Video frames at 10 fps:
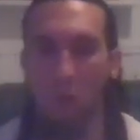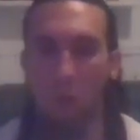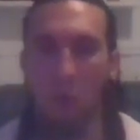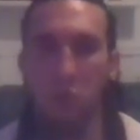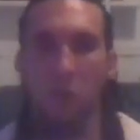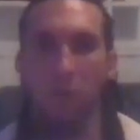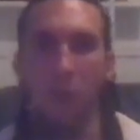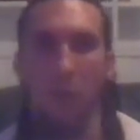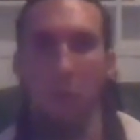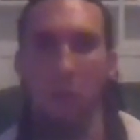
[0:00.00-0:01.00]
much of
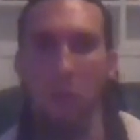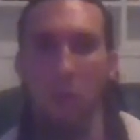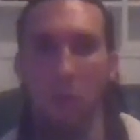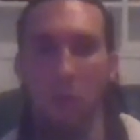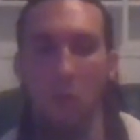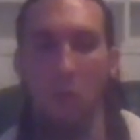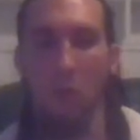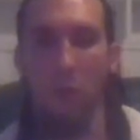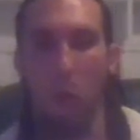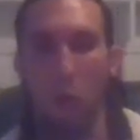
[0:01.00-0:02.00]
them
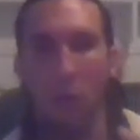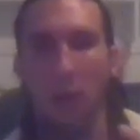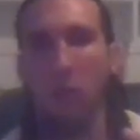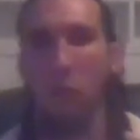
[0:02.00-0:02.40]
they're related to